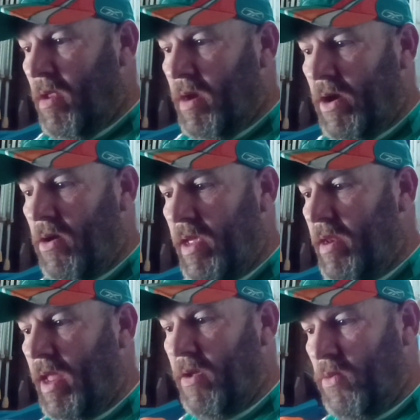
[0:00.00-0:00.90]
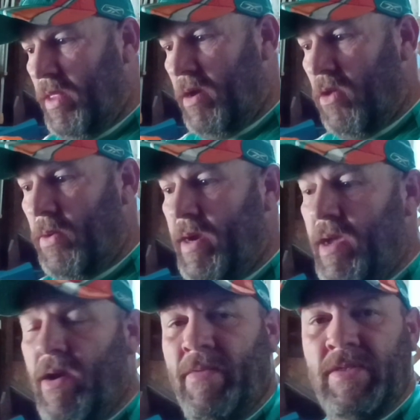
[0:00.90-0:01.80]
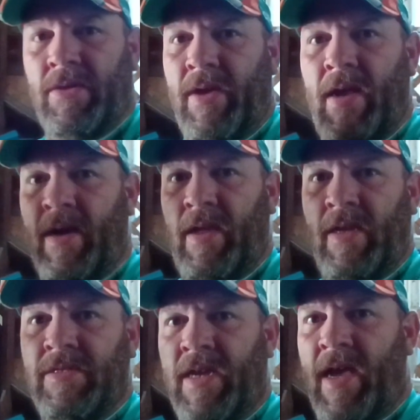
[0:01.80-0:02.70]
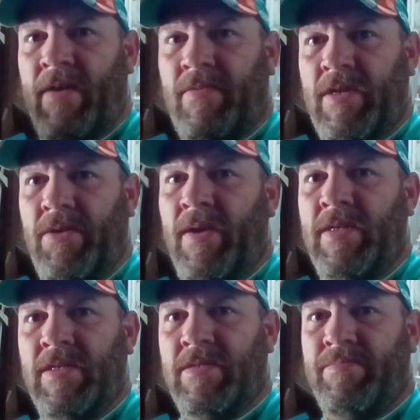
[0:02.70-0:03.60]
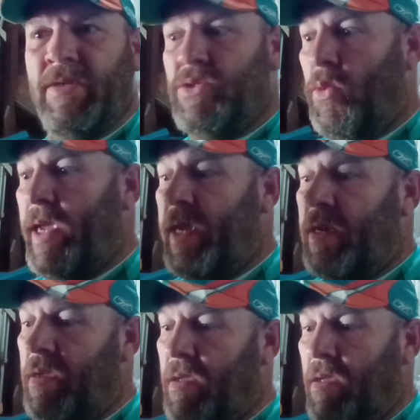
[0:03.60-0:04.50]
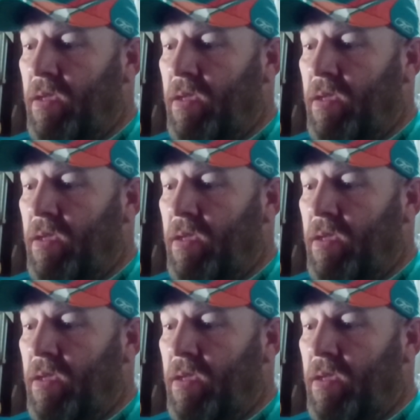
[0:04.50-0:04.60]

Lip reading: literally, like with it all the way down, I've still got 1.5 to 2 inches between